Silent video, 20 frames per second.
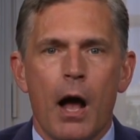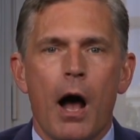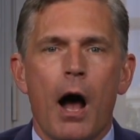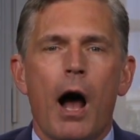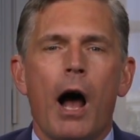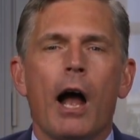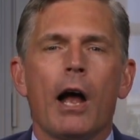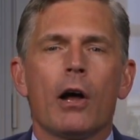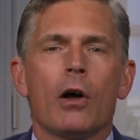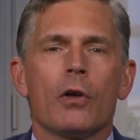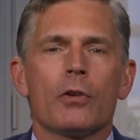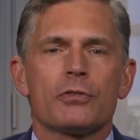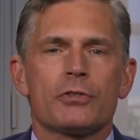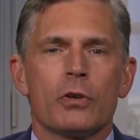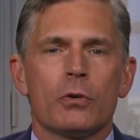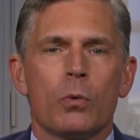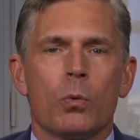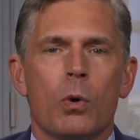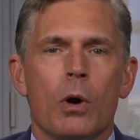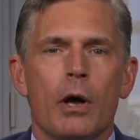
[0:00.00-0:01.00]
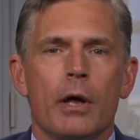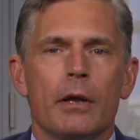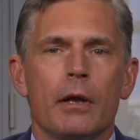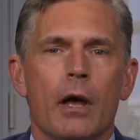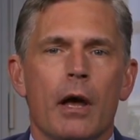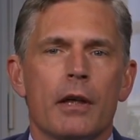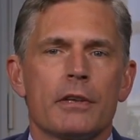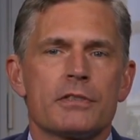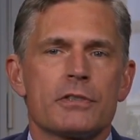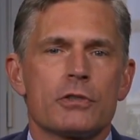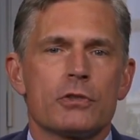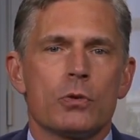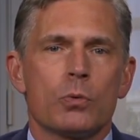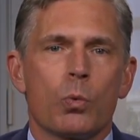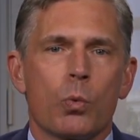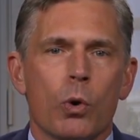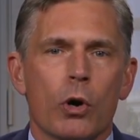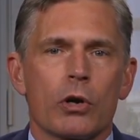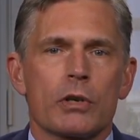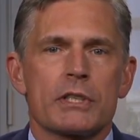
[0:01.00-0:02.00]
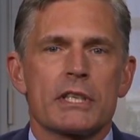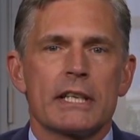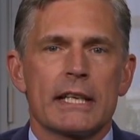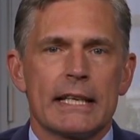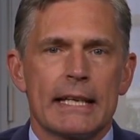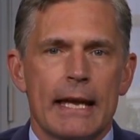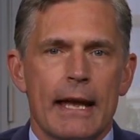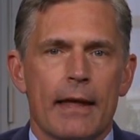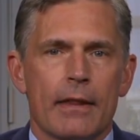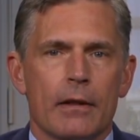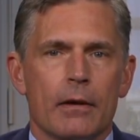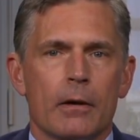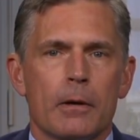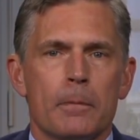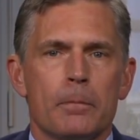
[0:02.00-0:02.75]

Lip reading: I also want us to work together